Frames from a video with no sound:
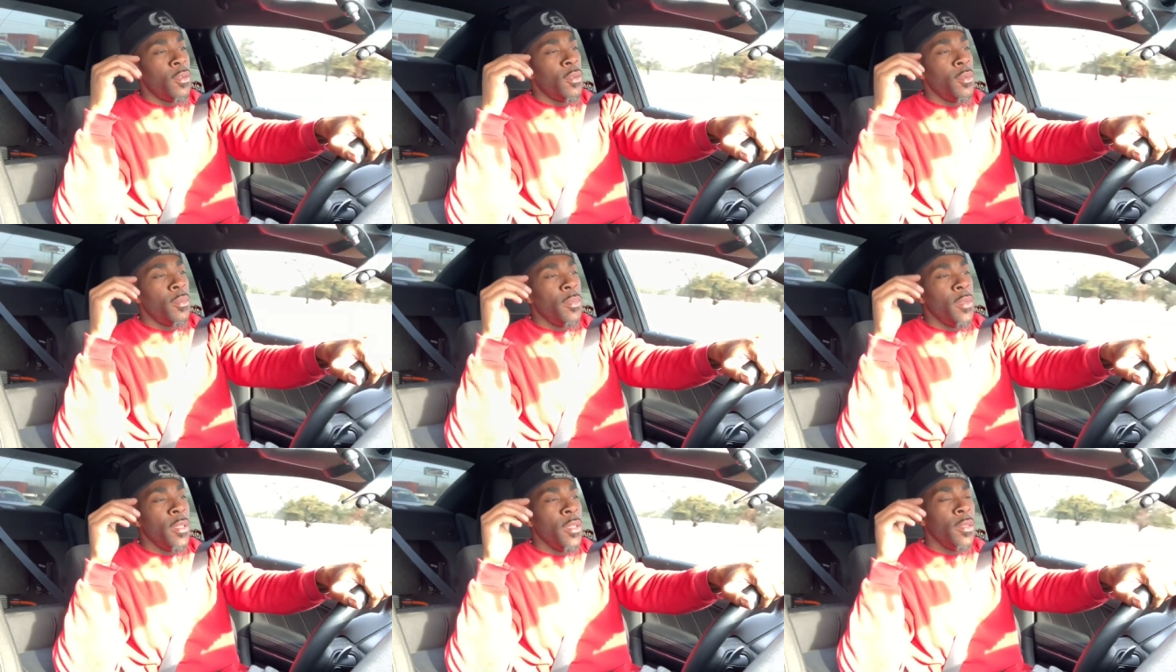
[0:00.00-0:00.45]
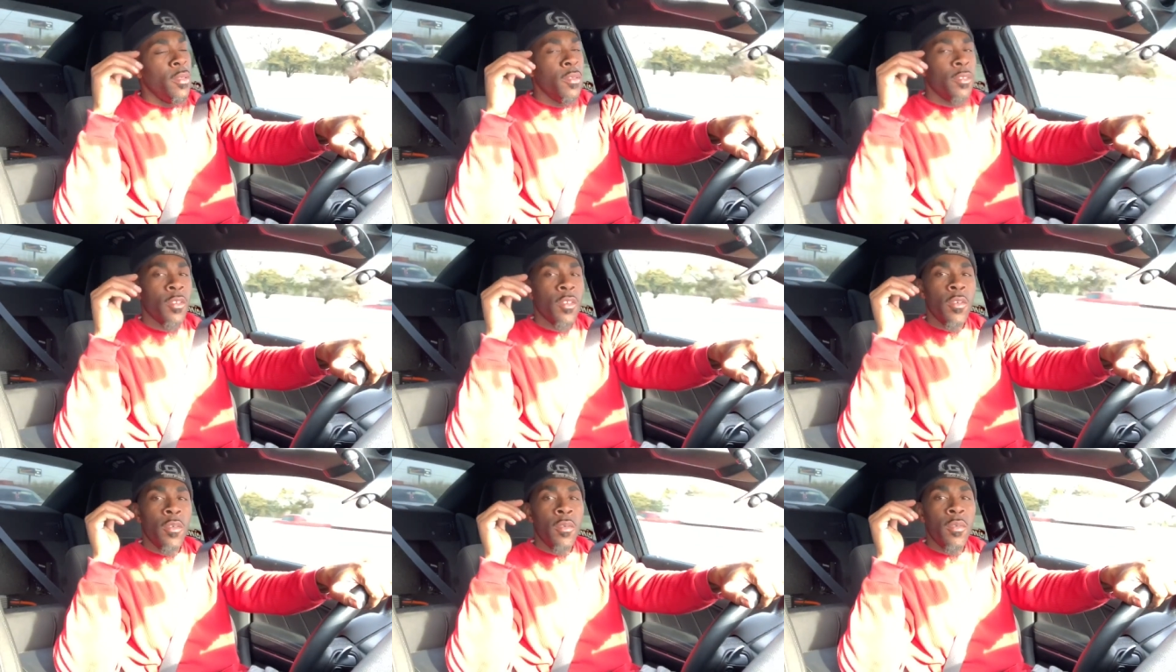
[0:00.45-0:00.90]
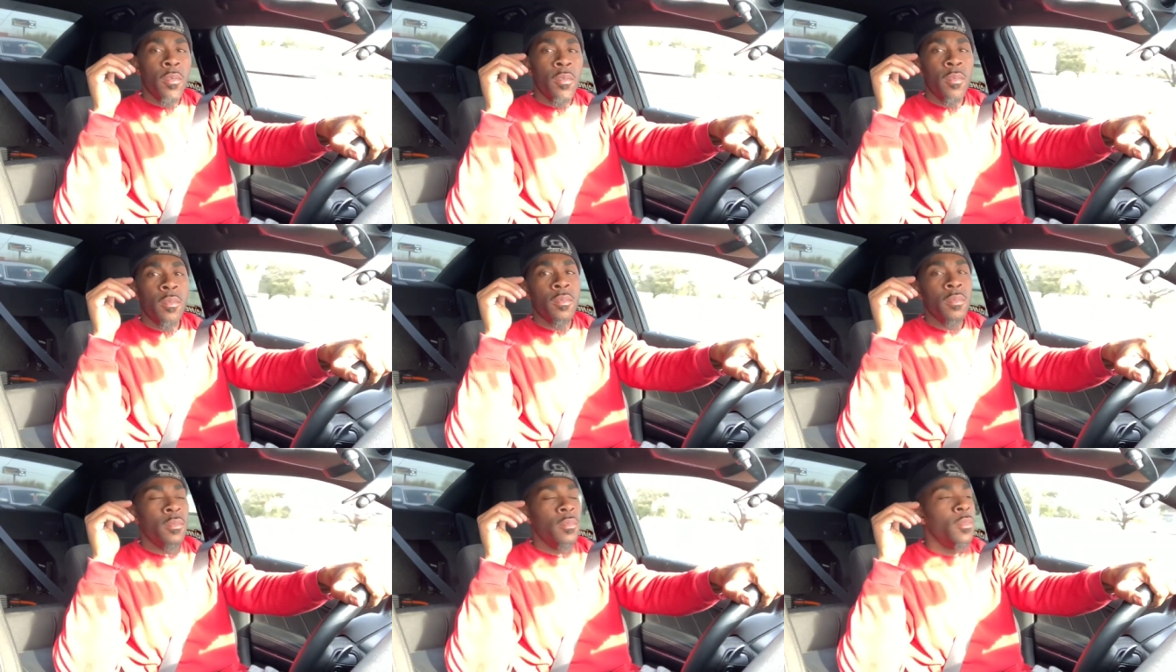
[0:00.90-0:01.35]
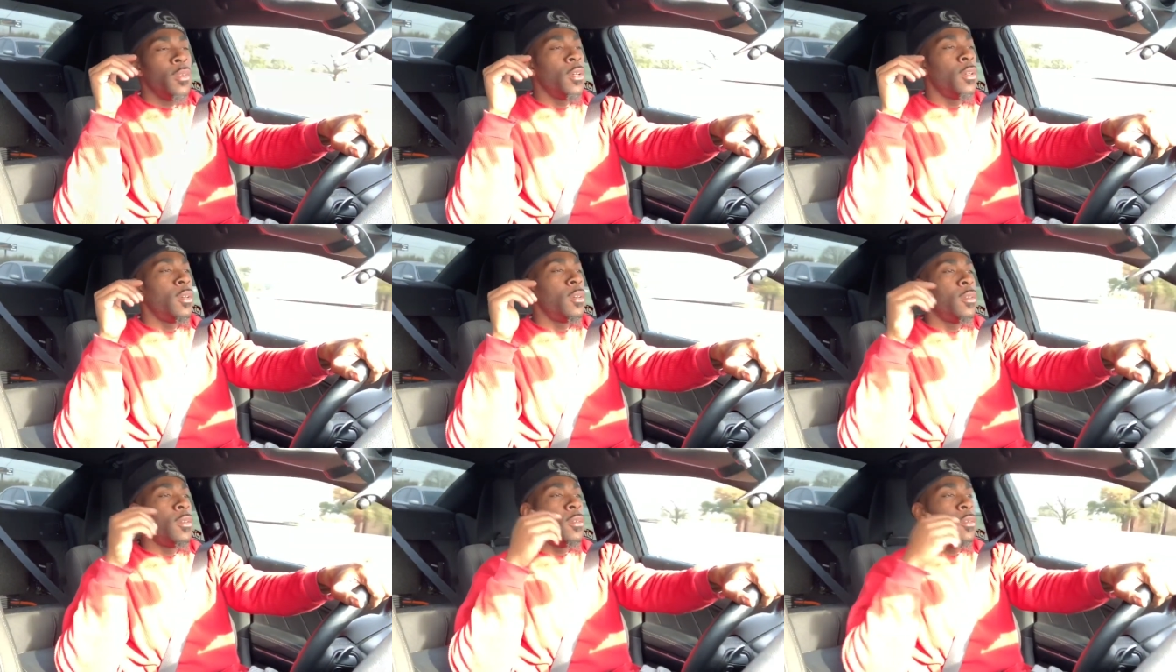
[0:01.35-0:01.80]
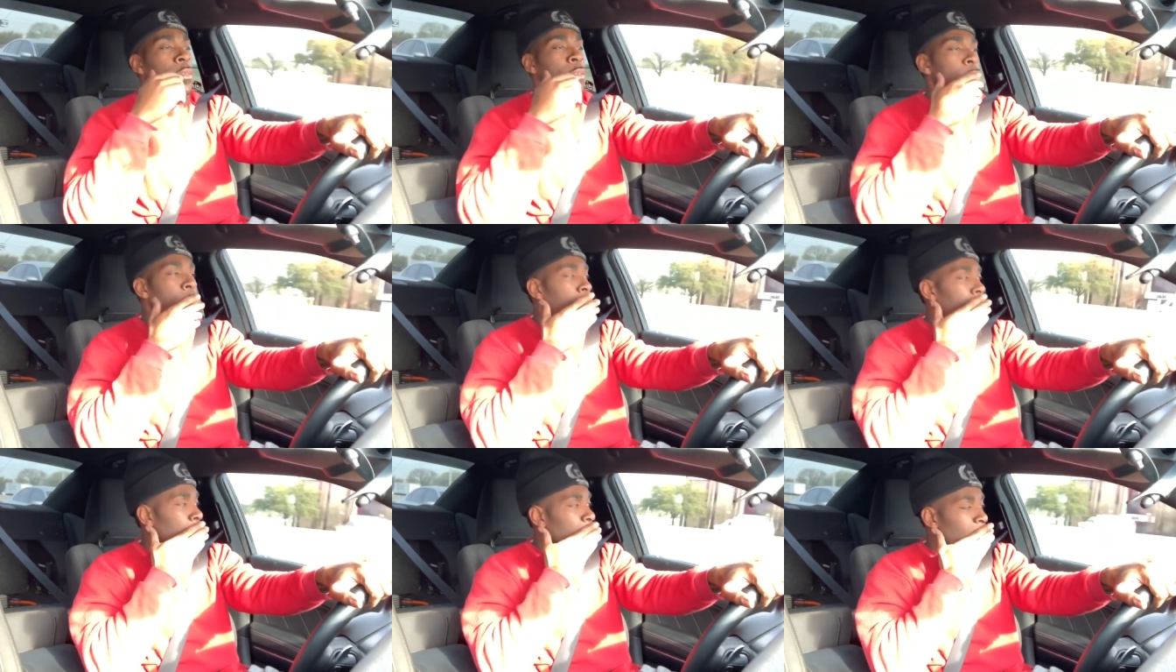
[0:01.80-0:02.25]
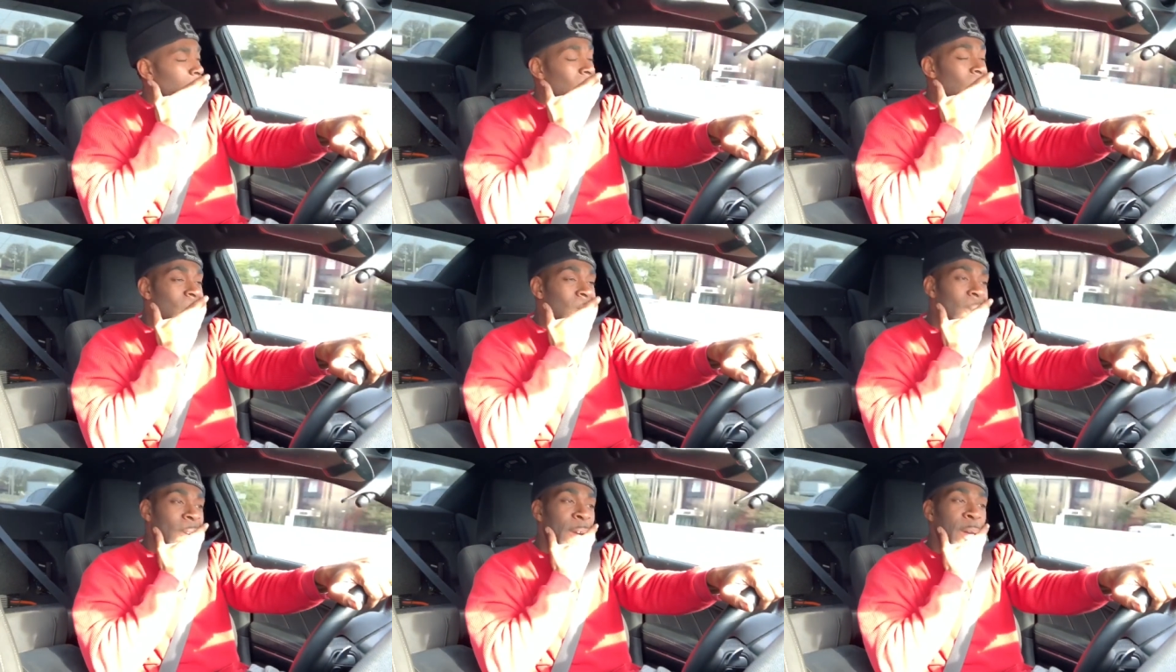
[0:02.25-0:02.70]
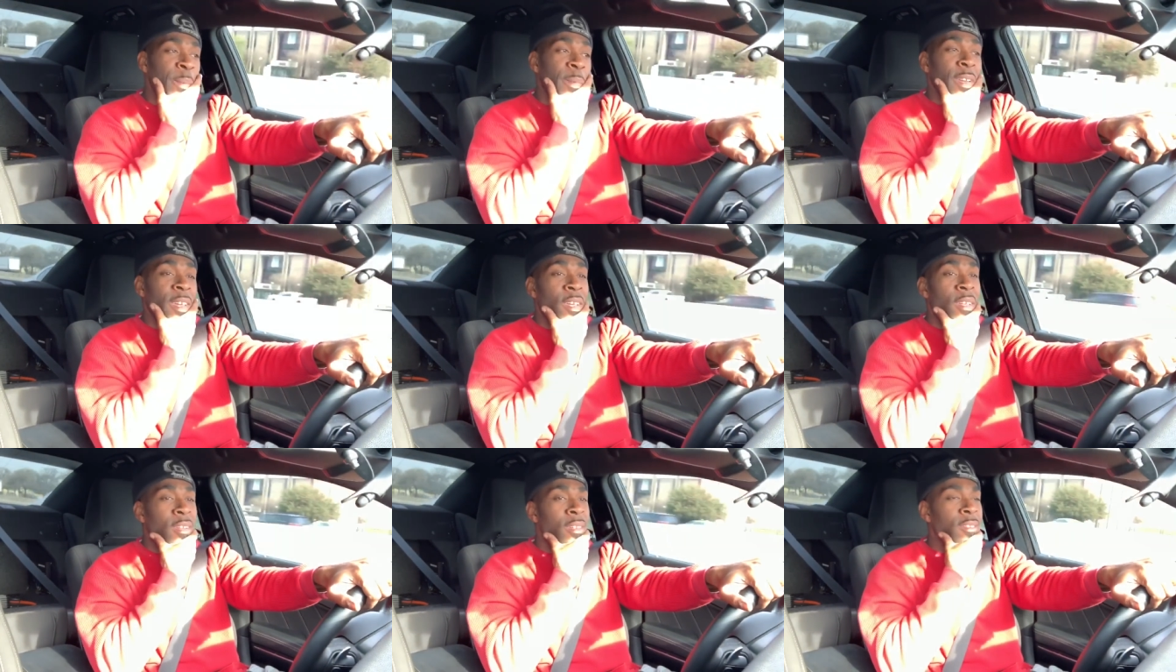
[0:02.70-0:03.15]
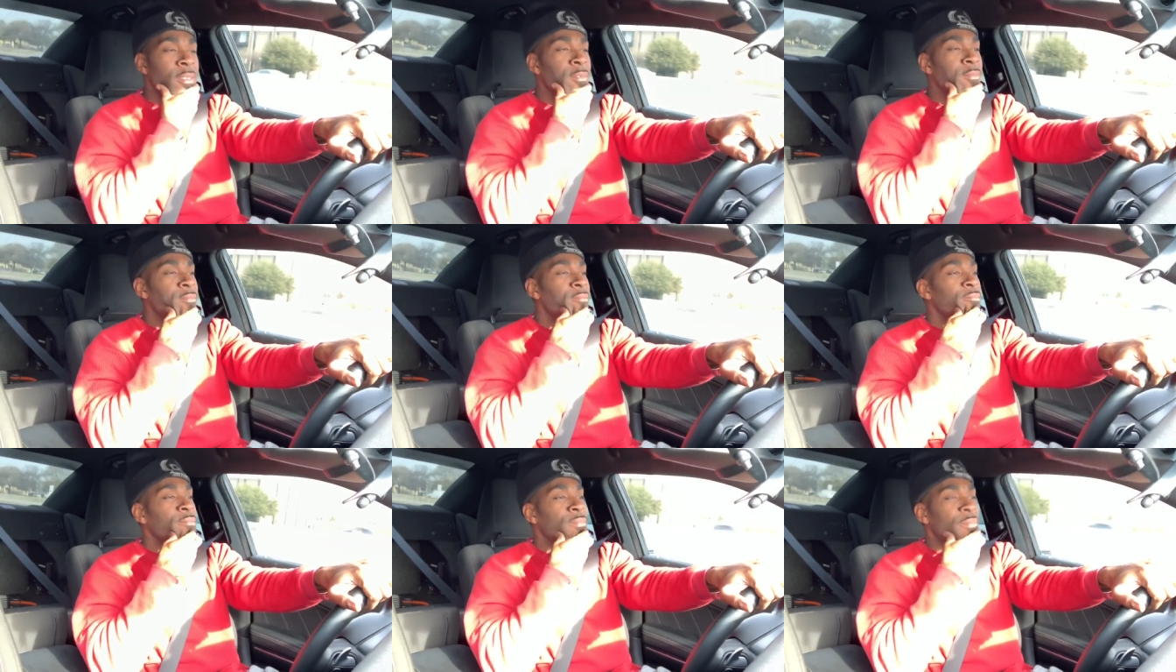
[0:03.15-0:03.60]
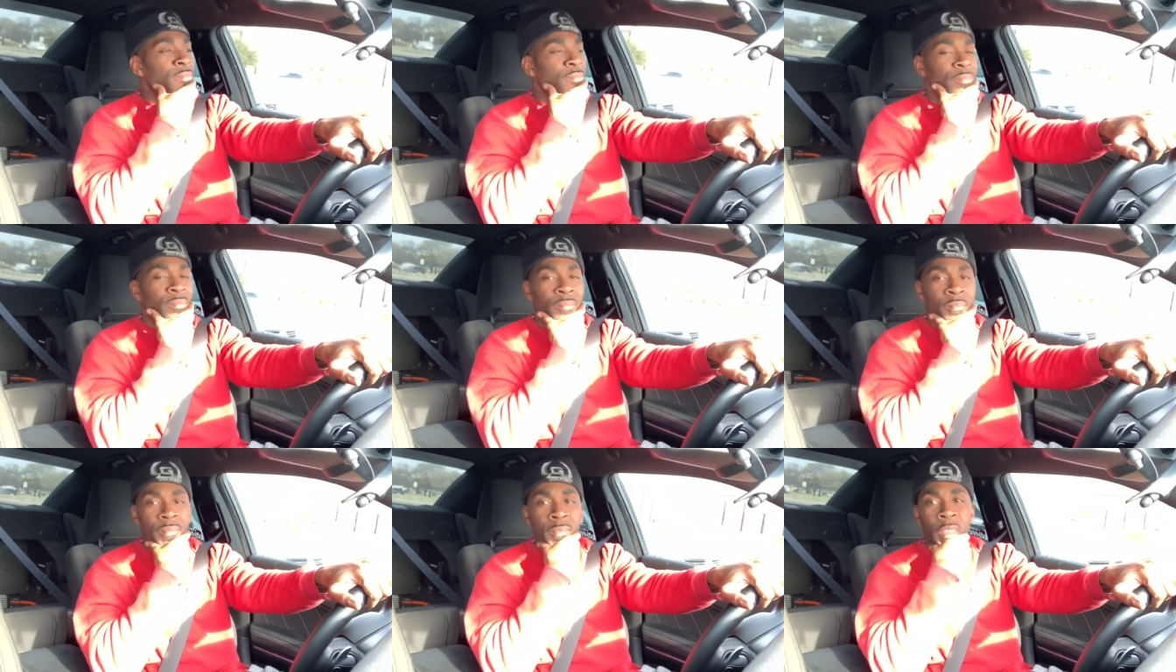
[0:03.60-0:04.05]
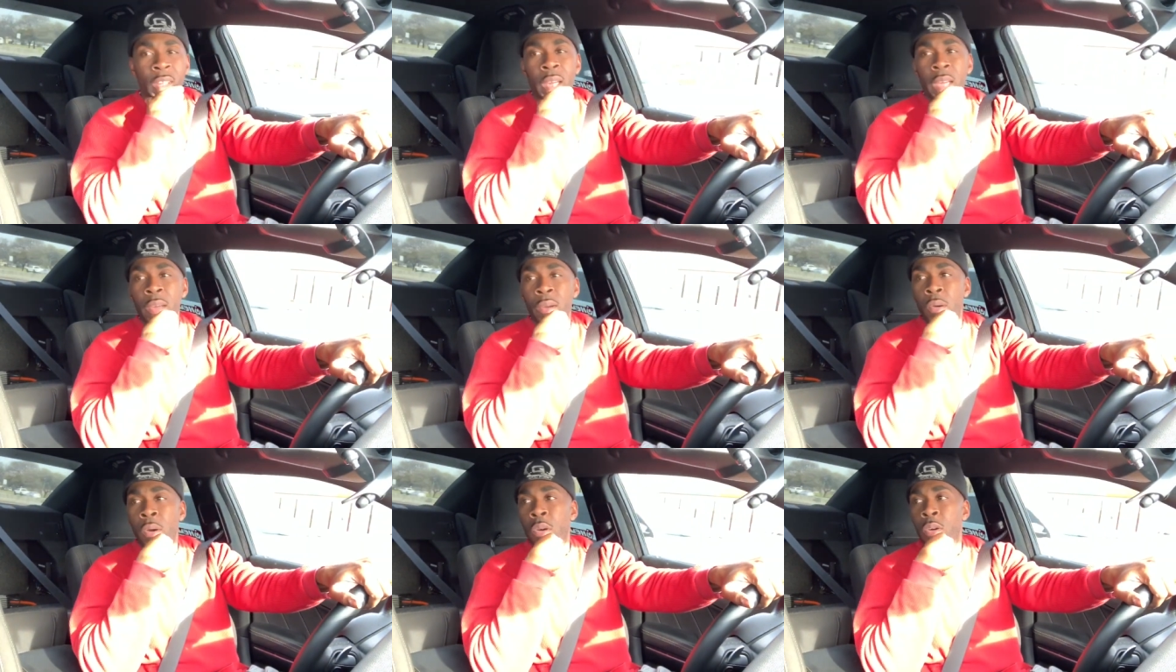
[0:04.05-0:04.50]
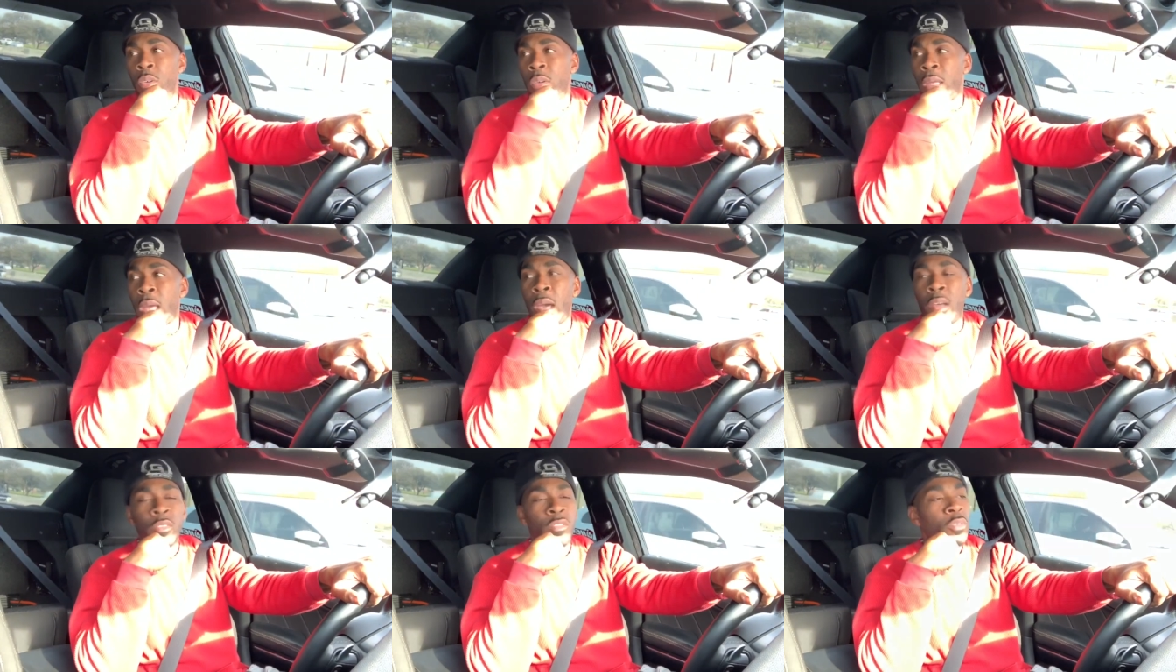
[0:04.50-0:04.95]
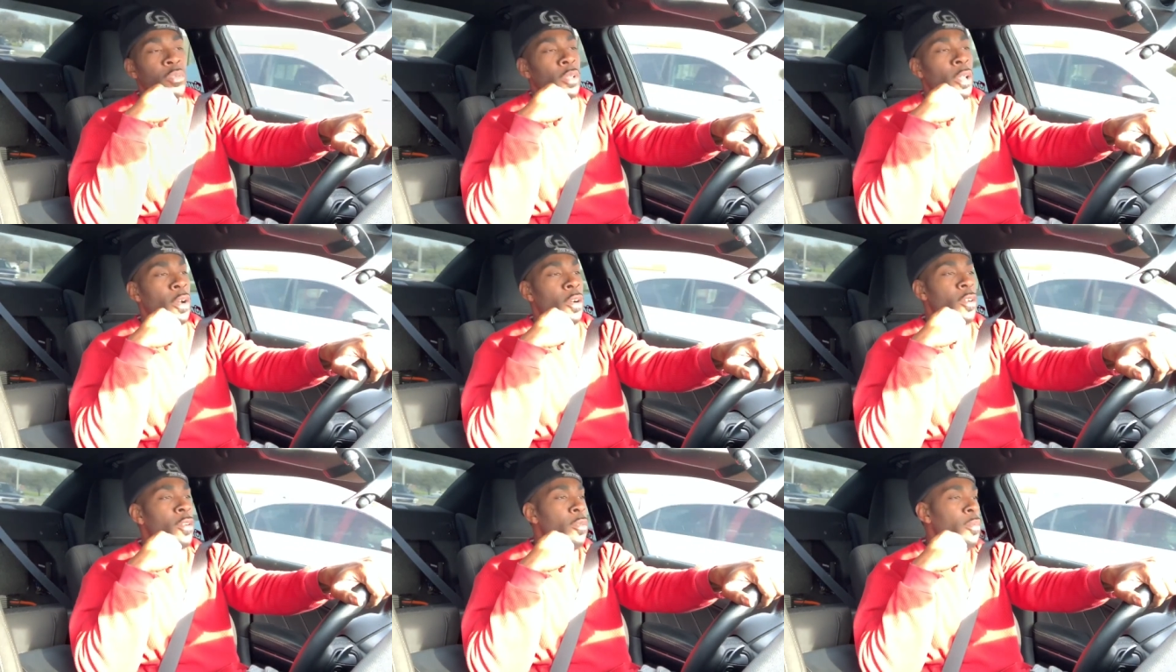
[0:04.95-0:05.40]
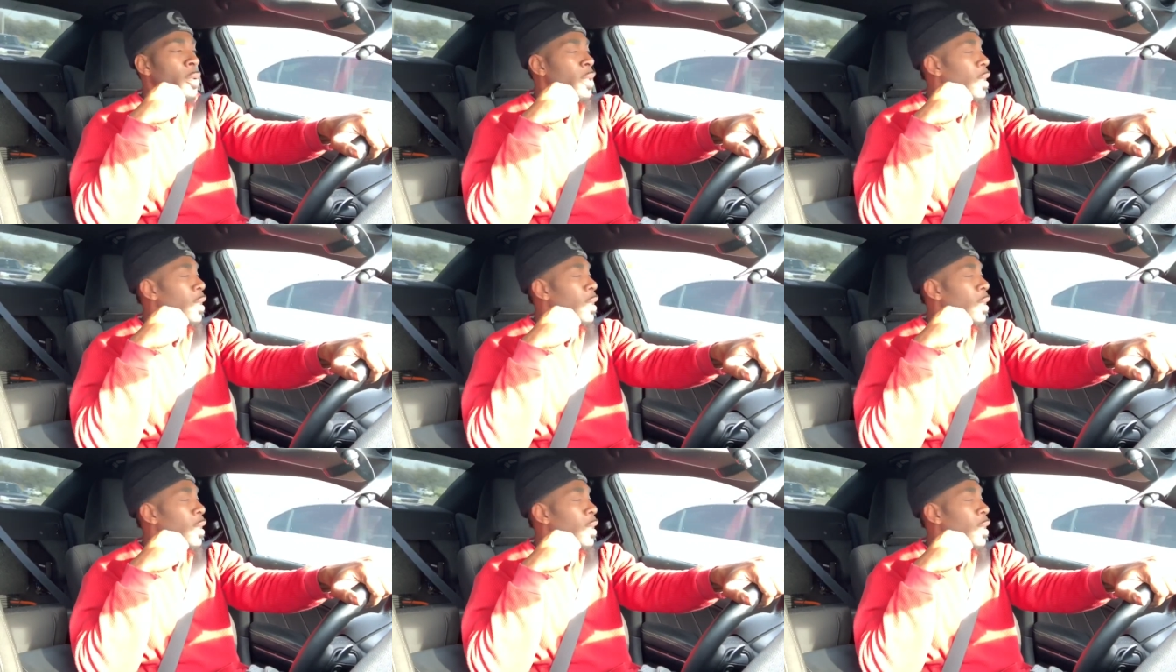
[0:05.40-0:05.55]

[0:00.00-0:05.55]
know what I mean? So, um, yeah, man. I ain't gonna hold y'all too long,